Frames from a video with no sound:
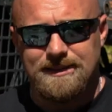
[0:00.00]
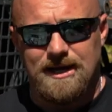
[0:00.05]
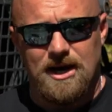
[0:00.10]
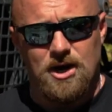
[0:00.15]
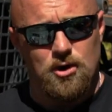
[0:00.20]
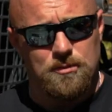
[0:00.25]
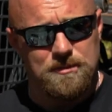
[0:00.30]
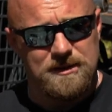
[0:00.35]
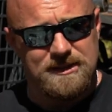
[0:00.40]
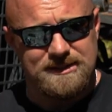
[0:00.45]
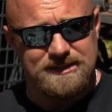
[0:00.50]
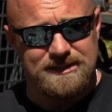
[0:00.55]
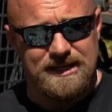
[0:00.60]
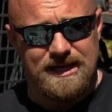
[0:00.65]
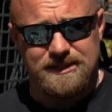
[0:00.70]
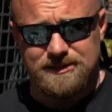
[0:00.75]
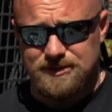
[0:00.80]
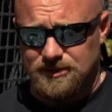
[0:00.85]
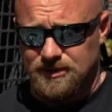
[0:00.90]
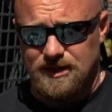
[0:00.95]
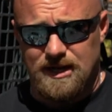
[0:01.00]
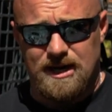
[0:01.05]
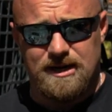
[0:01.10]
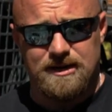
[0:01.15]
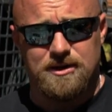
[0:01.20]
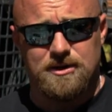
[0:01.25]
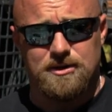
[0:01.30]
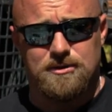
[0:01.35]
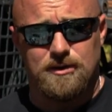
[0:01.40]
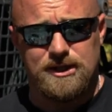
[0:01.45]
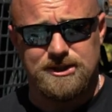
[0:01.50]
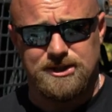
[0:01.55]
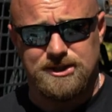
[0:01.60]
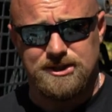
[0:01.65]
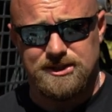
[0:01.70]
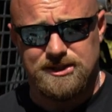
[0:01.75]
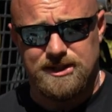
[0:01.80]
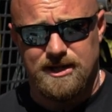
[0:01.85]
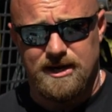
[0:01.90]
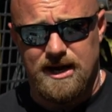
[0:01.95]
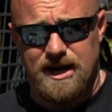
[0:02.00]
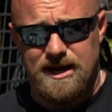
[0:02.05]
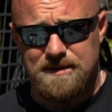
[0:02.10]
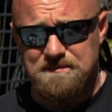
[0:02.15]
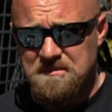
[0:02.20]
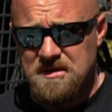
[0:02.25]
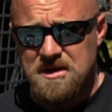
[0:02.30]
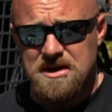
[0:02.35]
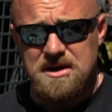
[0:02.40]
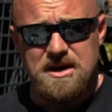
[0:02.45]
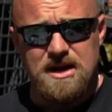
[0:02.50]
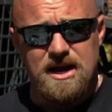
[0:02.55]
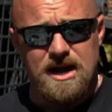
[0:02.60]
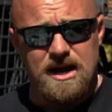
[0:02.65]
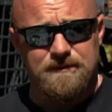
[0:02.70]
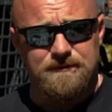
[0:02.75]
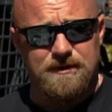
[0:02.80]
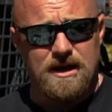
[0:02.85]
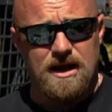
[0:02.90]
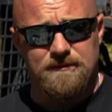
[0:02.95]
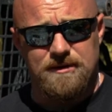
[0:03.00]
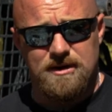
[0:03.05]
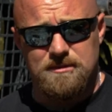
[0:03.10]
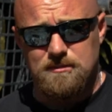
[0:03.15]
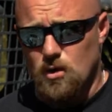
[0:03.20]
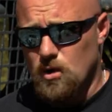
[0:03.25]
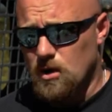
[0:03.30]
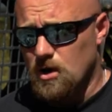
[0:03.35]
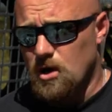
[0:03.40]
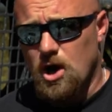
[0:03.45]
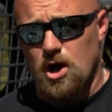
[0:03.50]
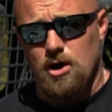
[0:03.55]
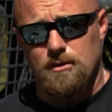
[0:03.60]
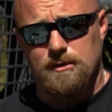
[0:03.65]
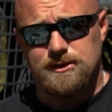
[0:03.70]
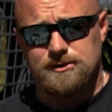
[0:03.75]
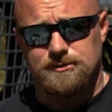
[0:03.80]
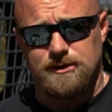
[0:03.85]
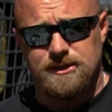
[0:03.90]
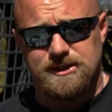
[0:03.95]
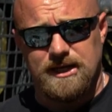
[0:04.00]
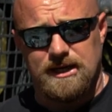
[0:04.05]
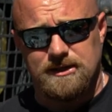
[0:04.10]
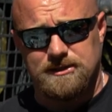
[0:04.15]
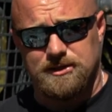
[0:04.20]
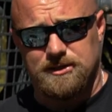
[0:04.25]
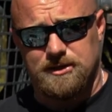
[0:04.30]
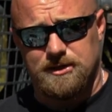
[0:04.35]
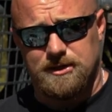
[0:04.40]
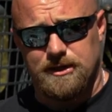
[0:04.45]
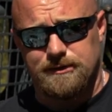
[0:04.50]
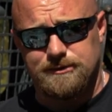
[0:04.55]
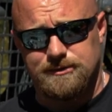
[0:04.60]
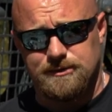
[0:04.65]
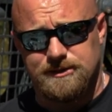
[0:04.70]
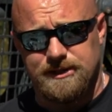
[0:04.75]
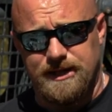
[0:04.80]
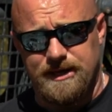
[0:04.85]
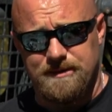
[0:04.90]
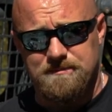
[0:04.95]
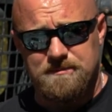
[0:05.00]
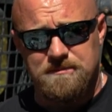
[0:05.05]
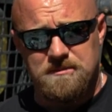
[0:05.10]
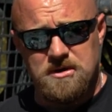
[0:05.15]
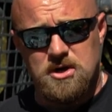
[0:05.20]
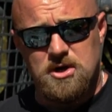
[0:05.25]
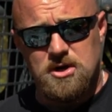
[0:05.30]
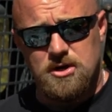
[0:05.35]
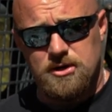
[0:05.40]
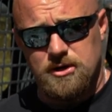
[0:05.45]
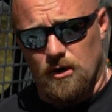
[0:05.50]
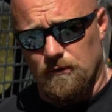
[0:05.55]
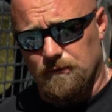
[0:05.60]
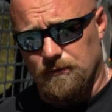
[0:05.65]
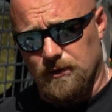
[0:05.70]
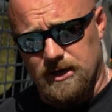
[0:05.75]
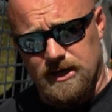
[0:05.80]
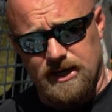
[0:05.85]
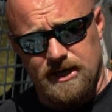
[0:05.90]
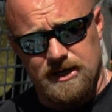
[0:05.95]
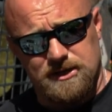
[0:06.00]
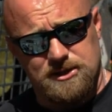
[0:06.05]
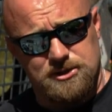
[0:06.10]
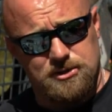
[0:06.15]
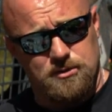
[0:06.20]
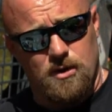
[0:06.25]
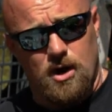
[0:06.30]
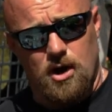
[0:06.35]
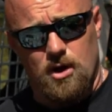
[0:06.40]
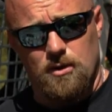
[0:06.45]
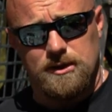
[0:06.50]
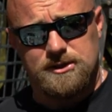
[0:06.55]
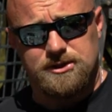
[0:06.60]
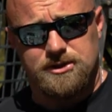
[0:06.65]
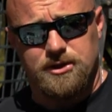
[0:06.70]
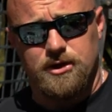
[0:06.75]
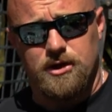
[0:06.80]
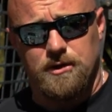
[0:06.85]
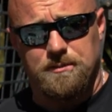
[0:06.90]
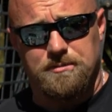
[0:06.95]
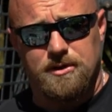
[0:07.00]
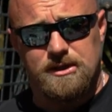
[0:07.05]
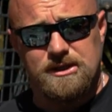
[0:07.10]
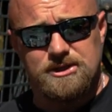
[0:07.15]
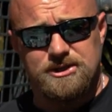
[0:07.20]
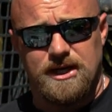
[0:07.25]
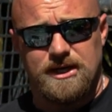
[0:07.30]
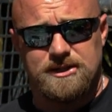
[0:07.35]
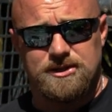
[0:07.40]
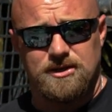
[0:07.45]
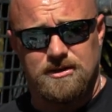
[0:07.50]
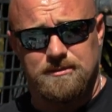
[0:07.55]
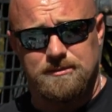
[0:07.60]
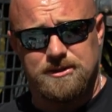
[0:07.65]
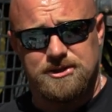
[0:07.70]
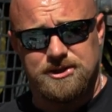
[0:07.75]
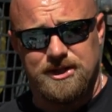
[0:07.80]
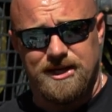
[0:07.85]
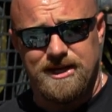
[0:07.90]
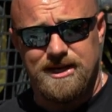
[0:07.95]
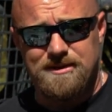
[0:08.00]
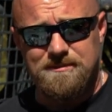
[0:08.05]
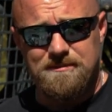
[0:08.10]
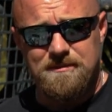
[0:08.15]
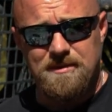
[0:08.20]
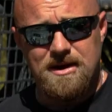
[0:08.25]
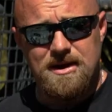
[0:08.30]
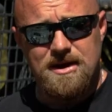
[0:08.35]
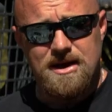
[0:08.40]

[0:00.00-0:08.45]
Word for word: I hope this has answered a lot of your questions today. And if you have any more, always reach out to the DOZR team. Don't forget to always do your pre-checks on a machine